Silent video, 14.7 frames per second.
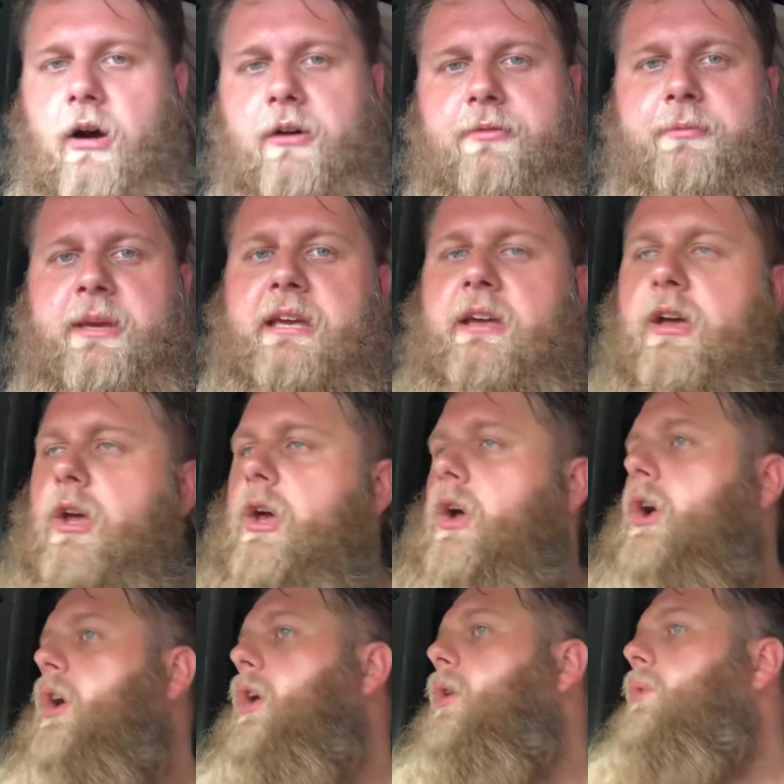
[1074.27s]
of me,
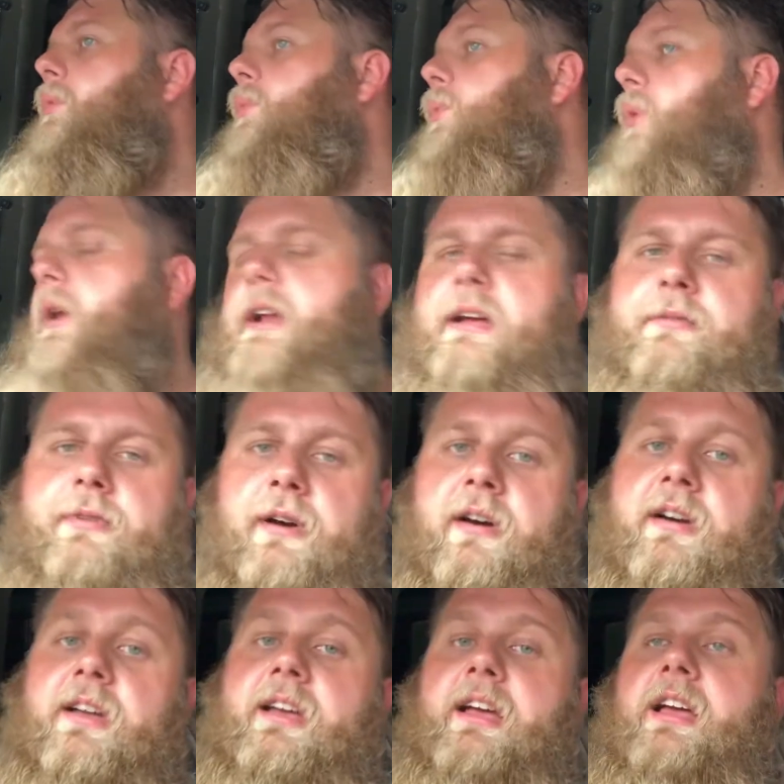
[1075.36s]
whatever.
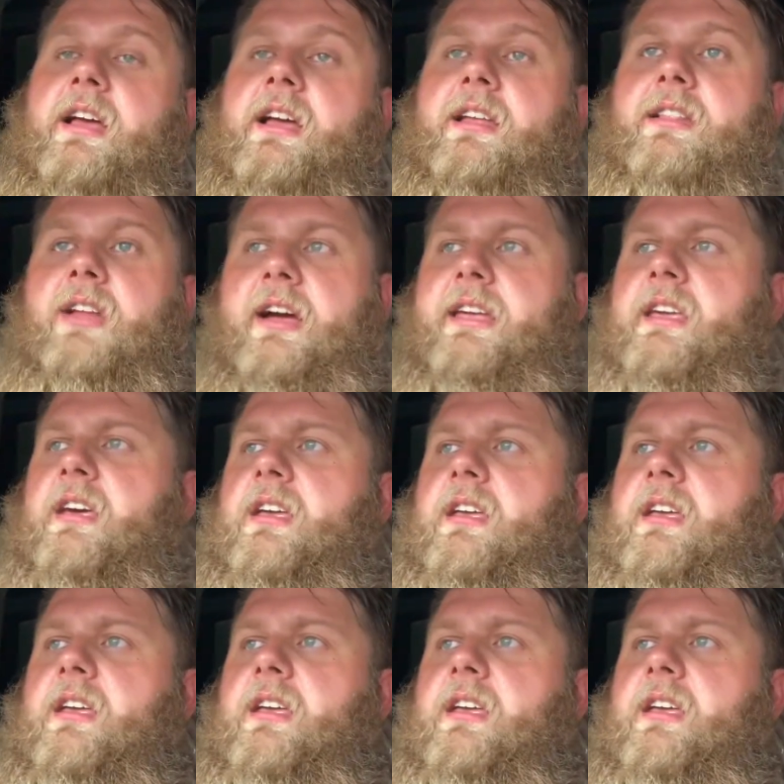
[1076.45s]
Like,